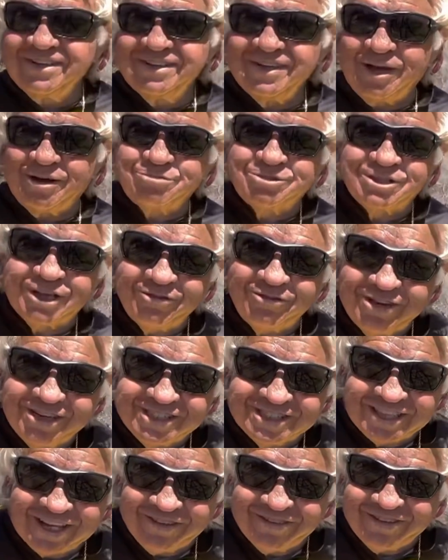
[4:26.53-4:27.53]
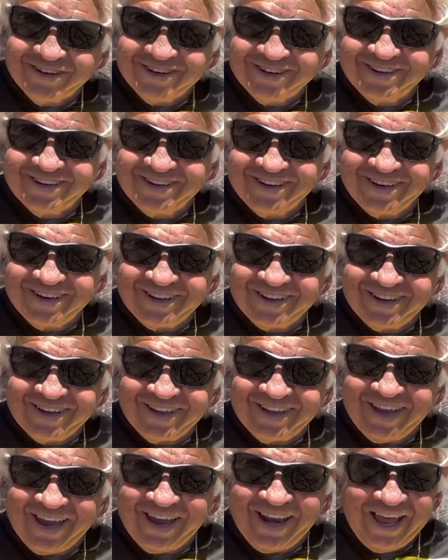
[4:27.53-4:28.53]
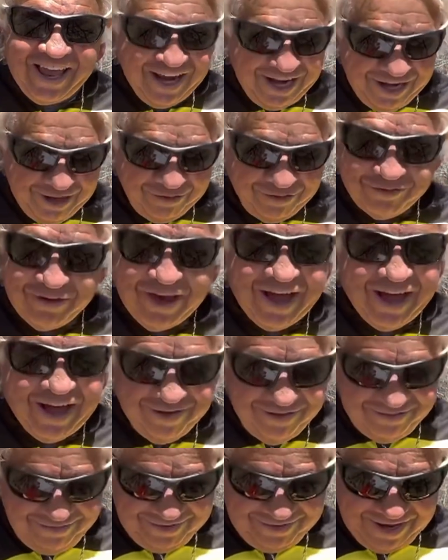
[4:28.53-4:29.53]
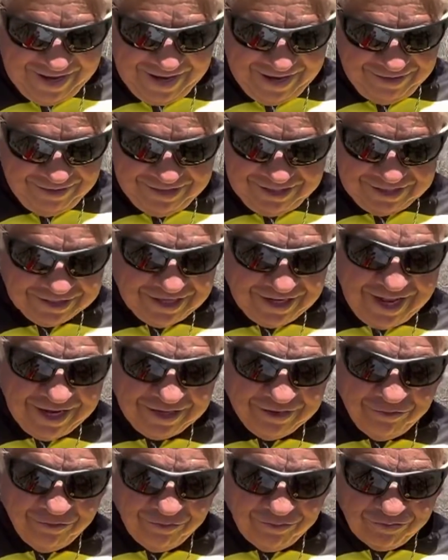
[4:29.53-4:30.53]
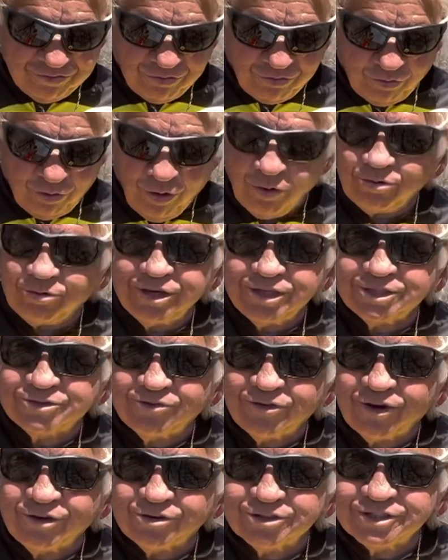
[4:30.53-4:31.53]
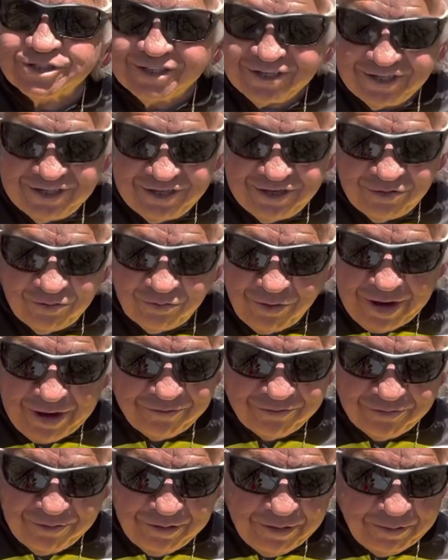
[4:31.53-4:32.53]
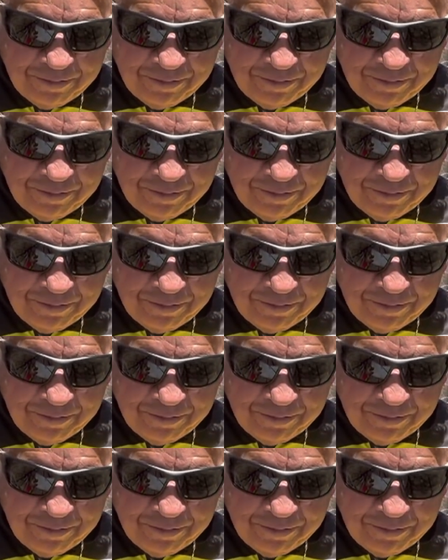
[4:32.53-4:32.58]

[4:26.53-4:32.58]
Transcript: I'm 77. At 85, I'd just like to quote this verse right from the